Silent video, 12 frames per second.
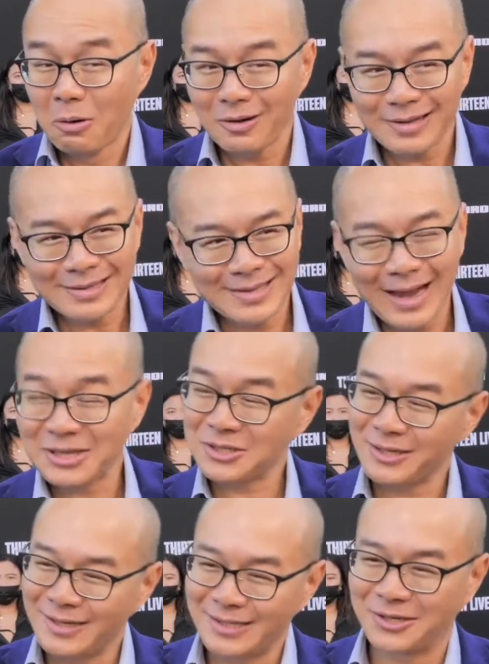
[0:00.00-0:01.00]
Well,
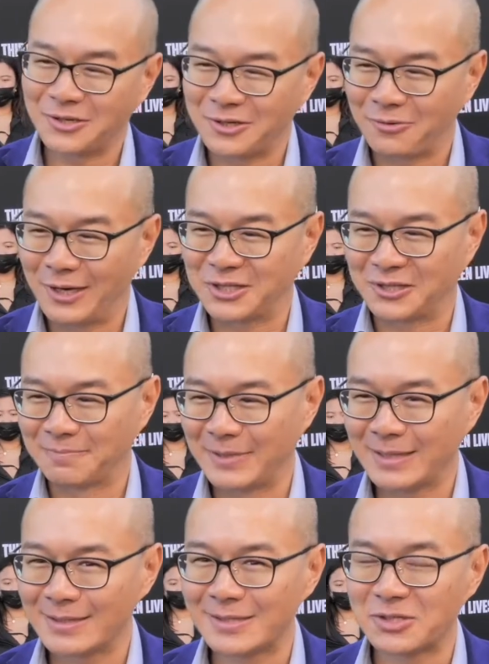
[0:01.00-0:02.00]
actually, that's a good question,
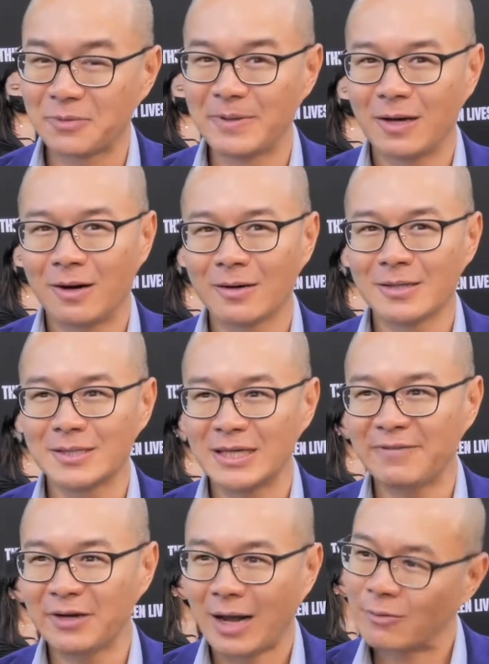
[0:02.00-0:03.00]
because to be honest,
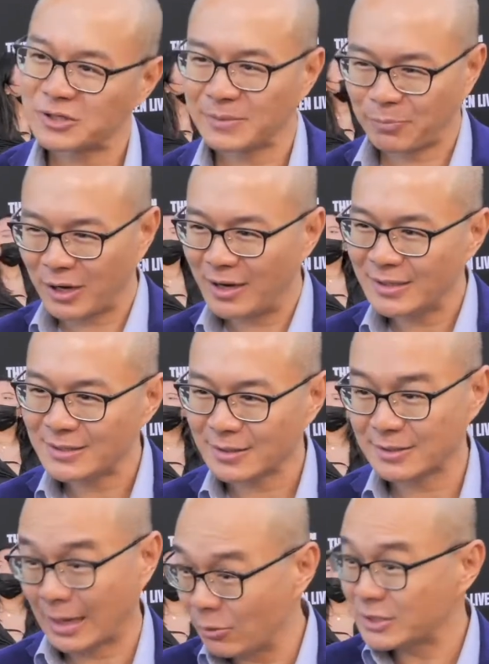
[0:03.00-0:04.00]
even I was surprised,
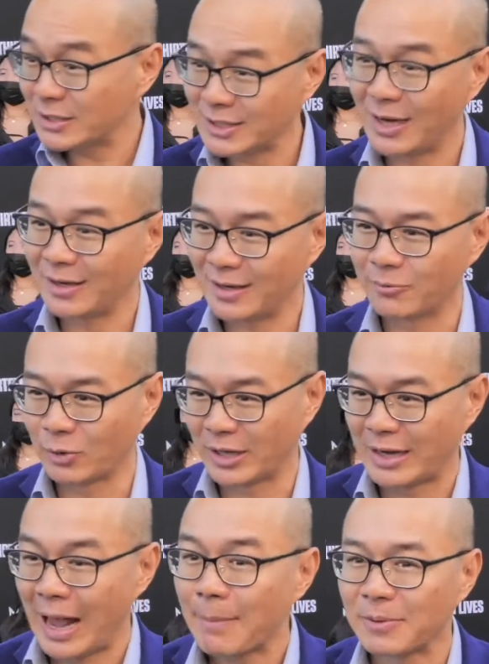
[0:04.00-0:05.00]
because I was in Thailand when
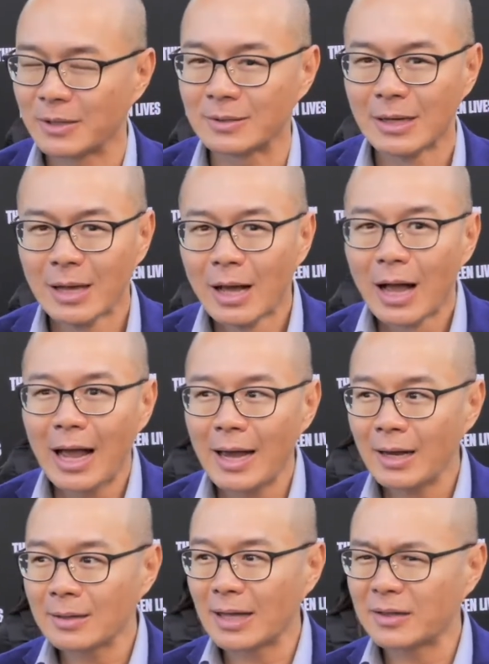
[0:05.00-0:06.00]
it happened.
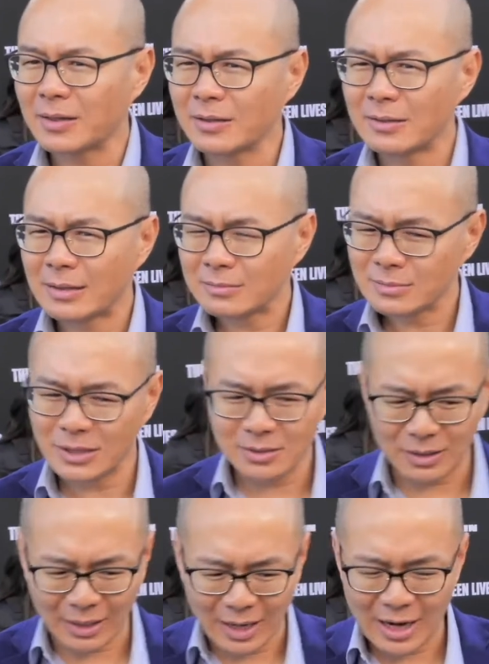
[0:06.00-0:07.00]
And like
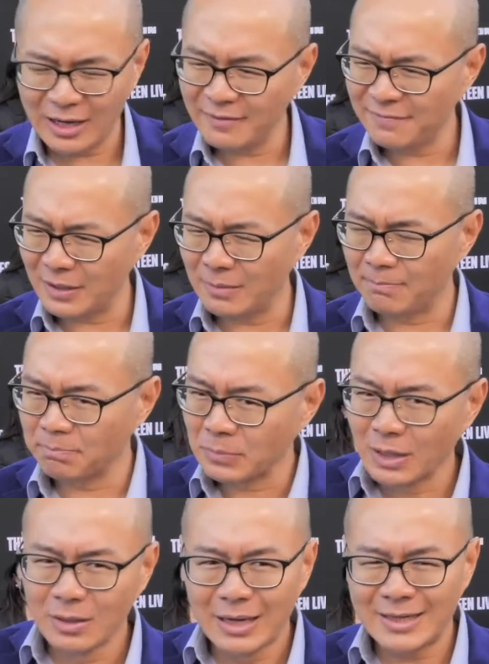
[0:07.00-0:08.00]
the kind of
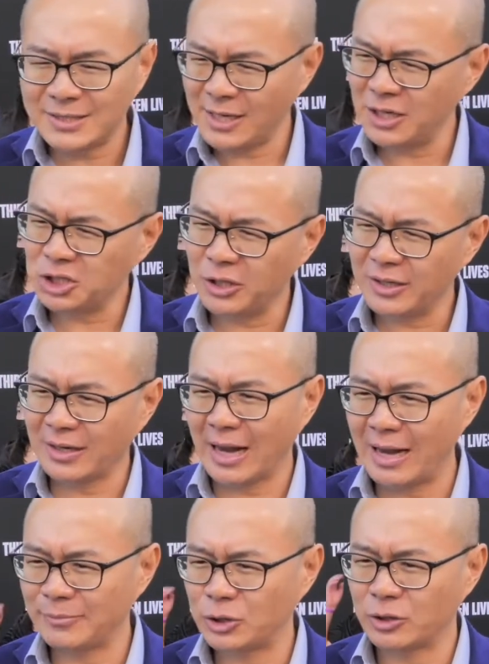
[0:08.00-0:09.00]
attention it
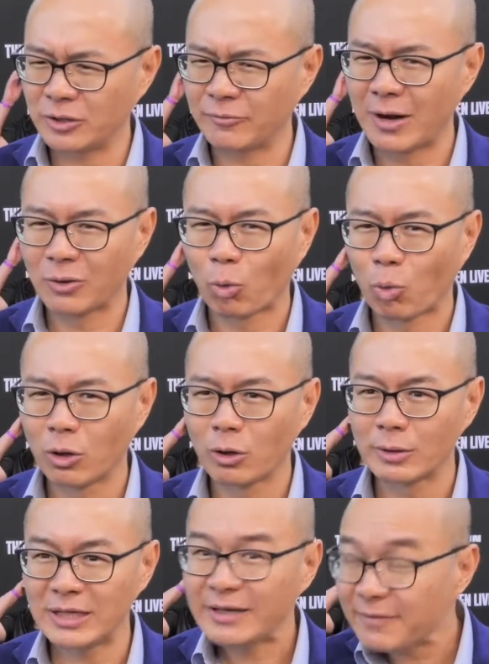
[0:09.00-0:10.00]
captured around the
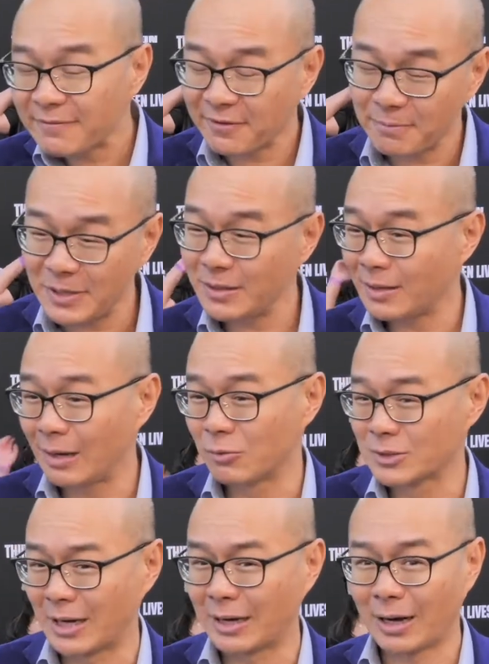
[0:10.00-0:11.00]
world, even for me, I
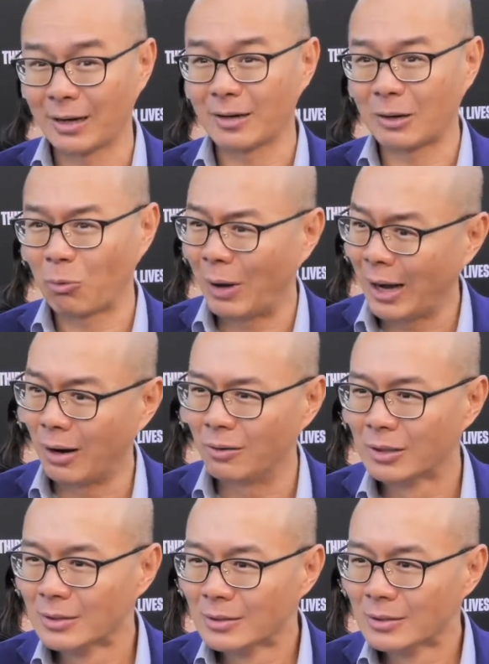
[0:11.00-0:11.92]
was like kind of like, wow,